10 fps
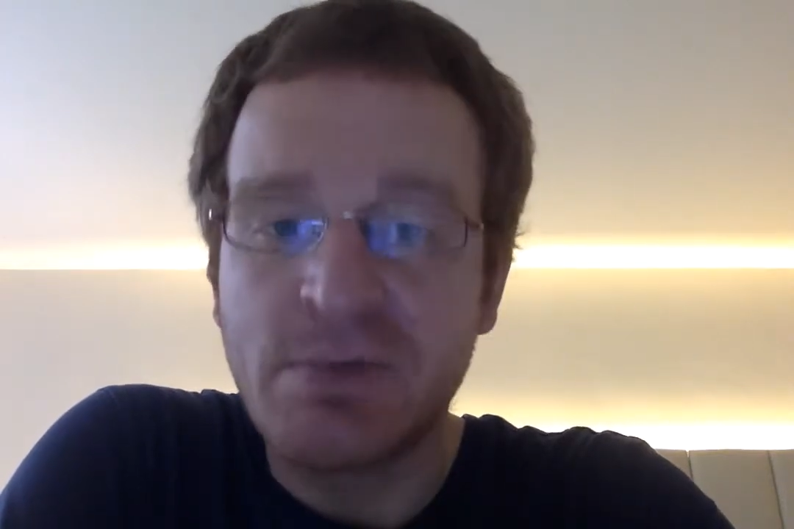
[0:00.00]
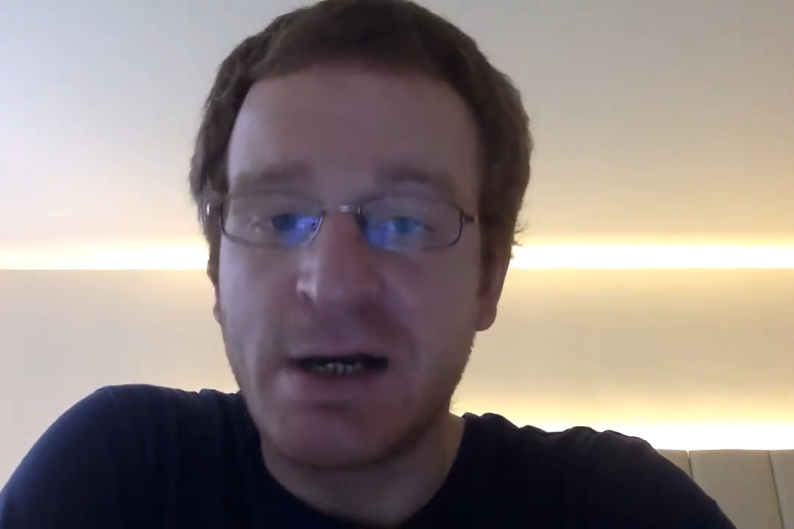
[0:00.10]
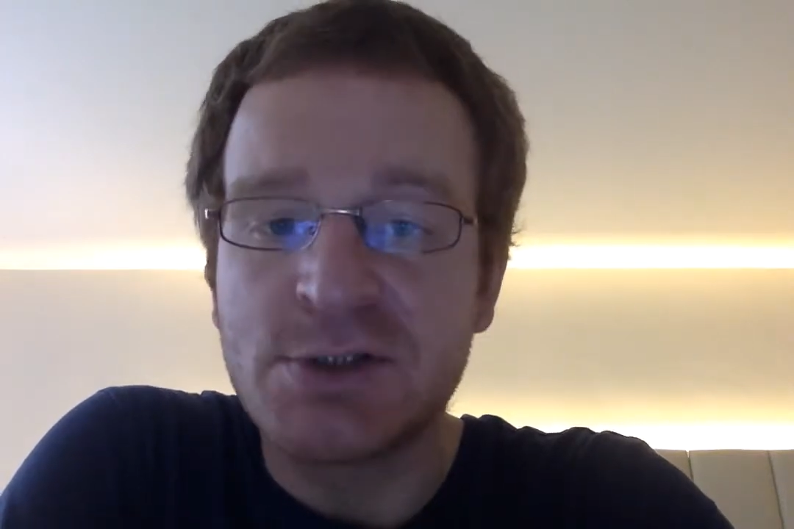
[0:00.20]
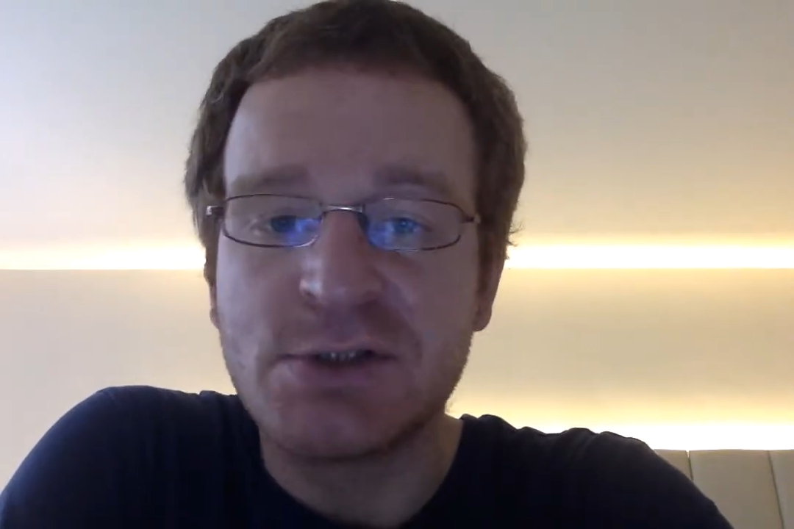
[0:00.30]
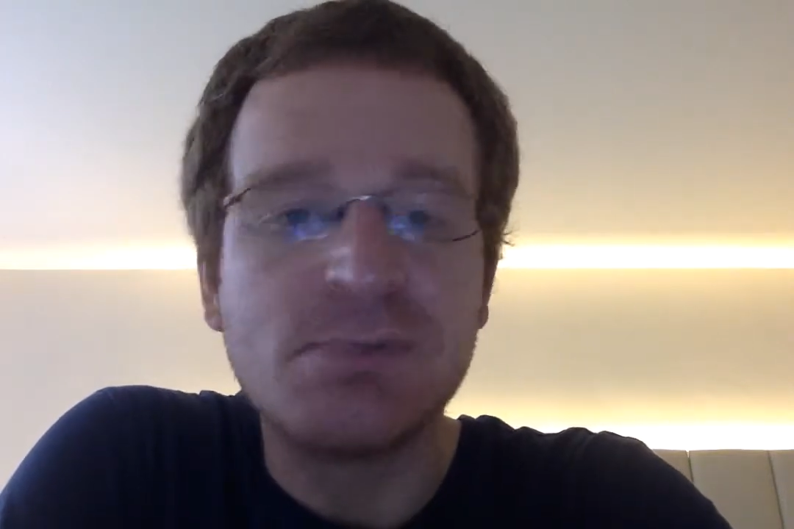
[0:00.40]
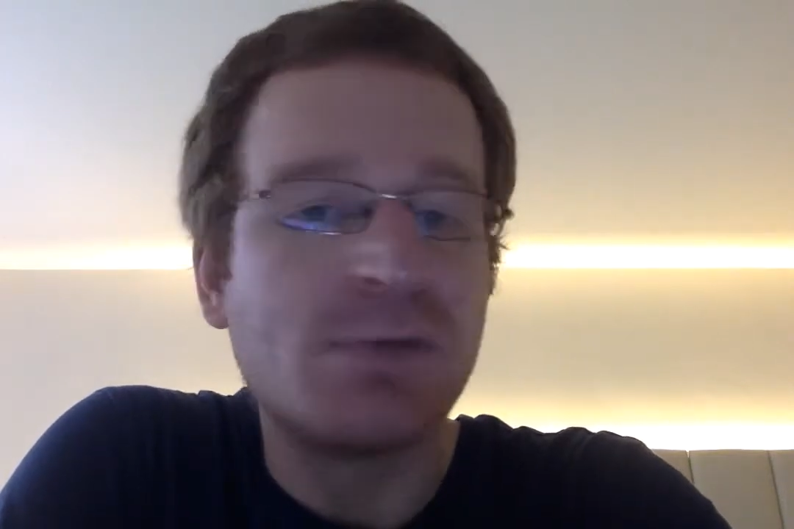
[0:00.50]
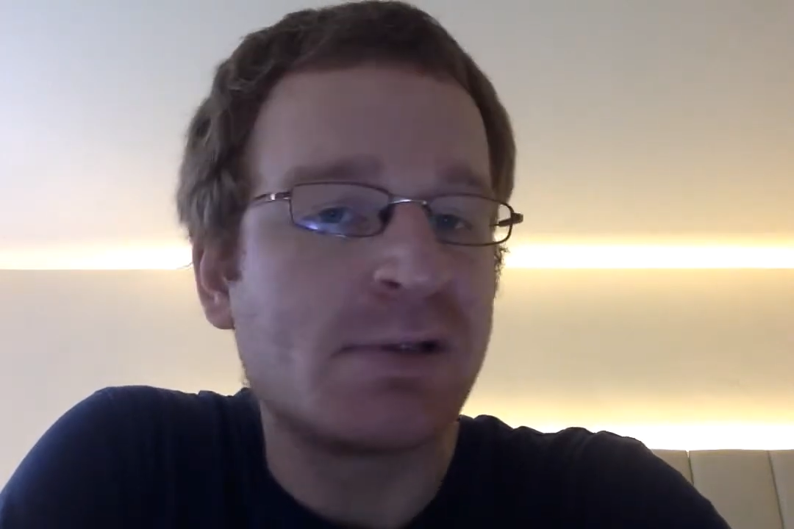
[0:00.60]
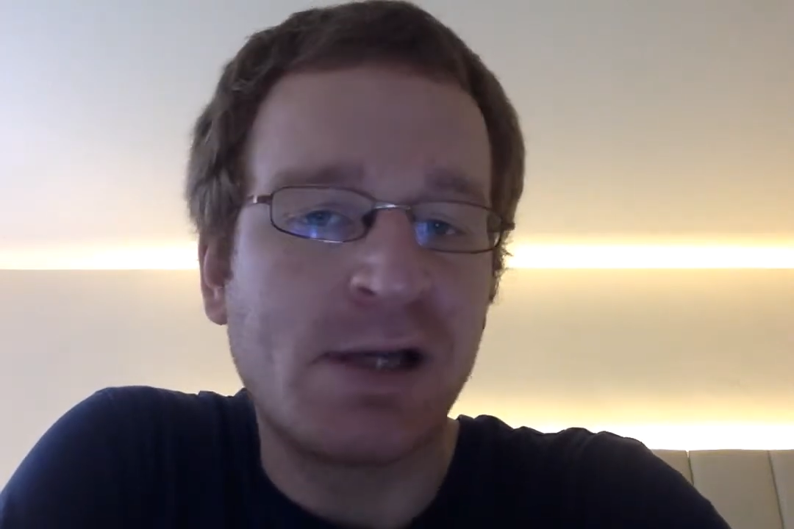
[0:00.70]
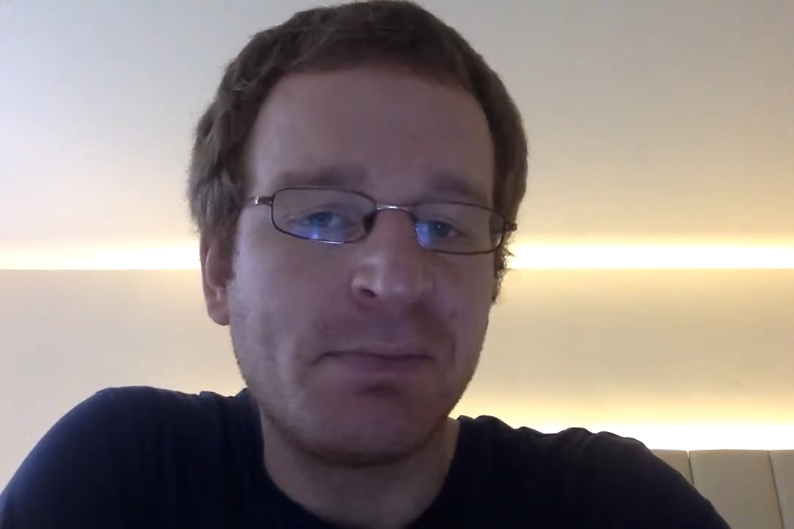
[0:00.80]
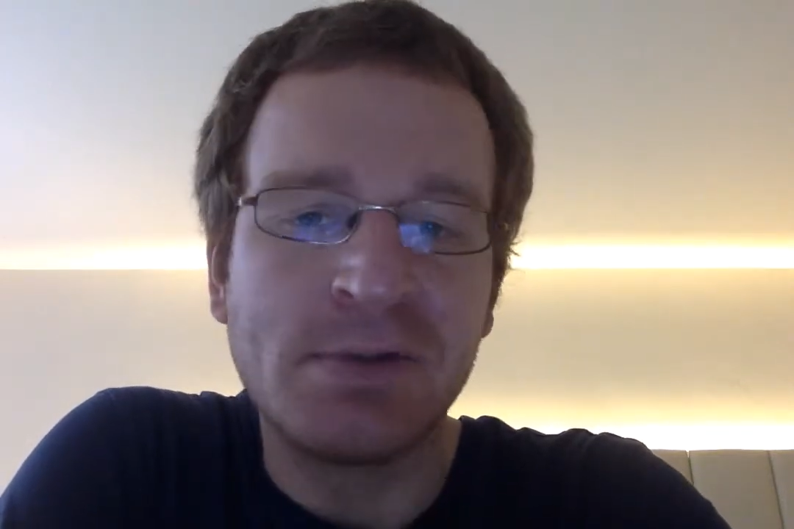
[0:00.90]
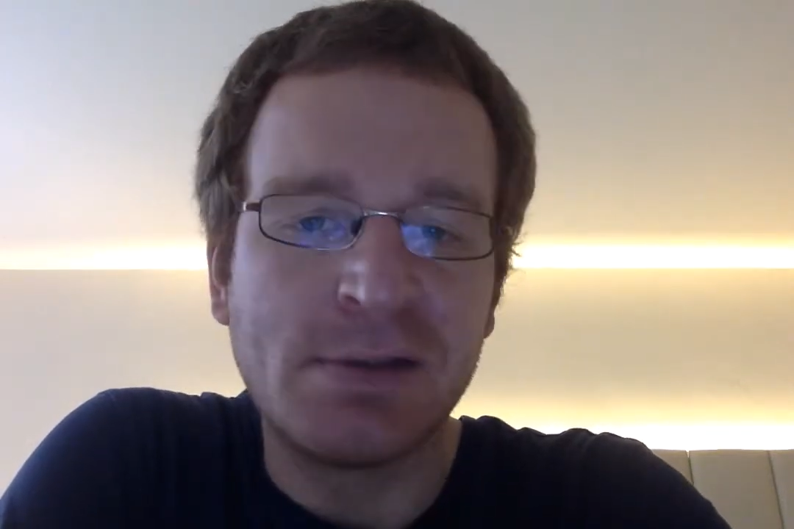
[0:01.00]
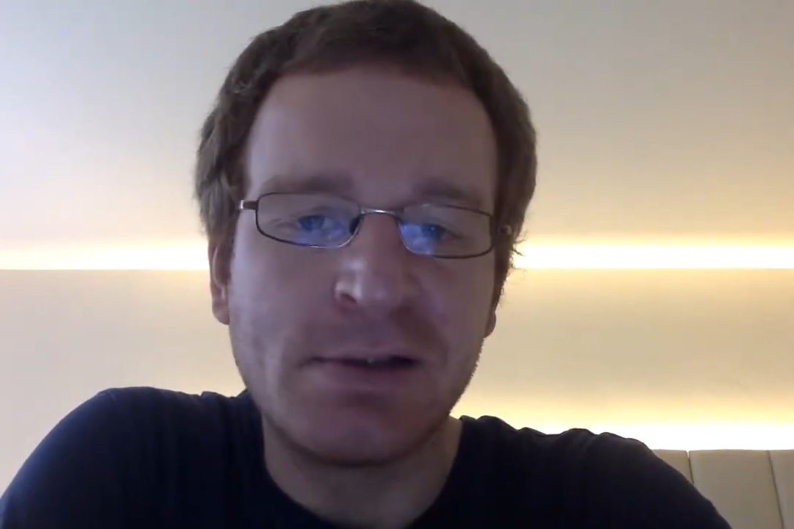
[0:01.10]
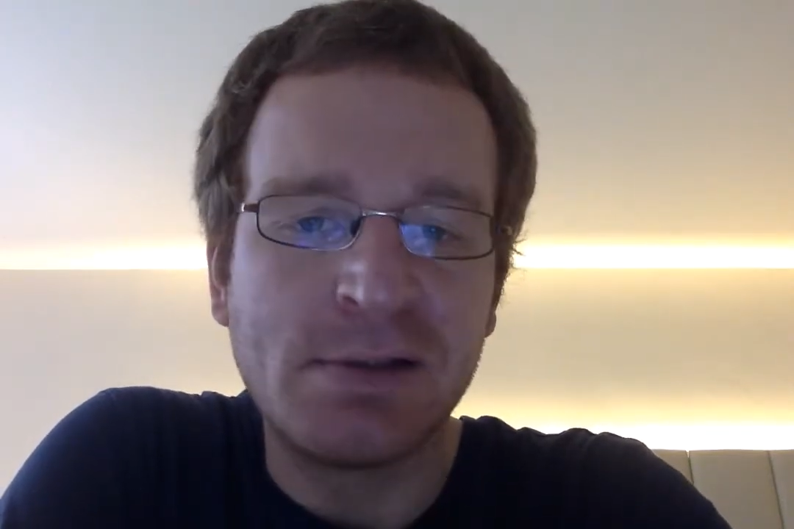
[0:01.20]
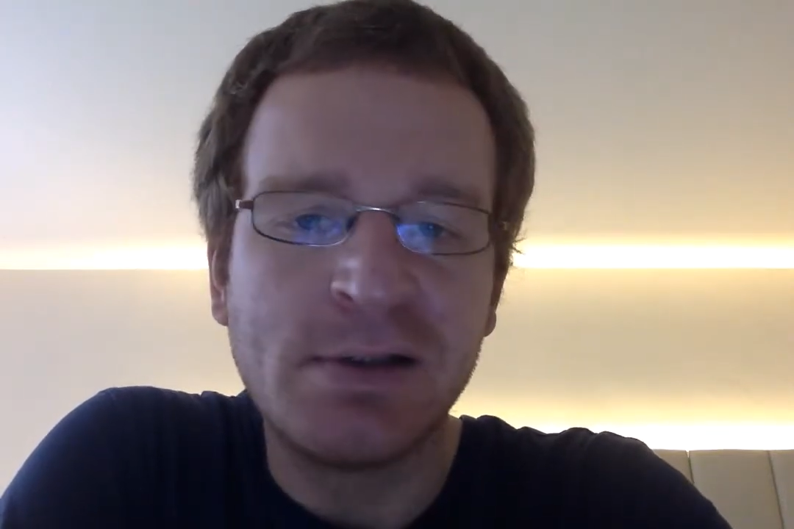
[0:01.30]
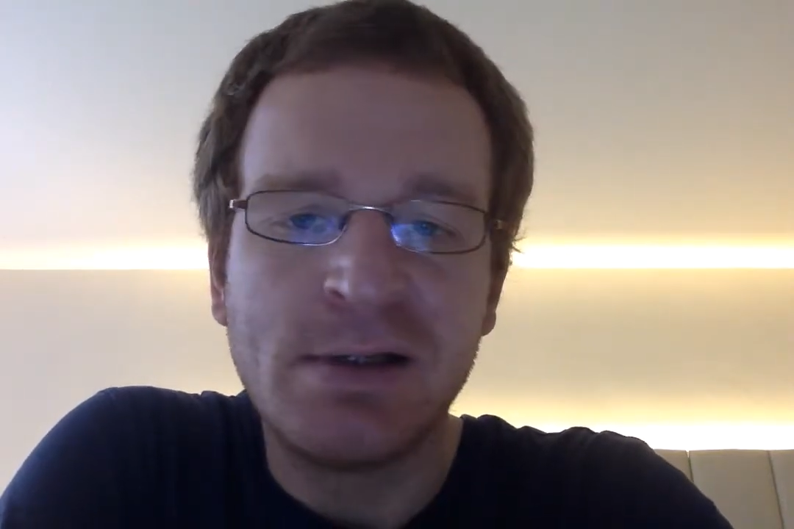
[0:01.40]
actually what's happening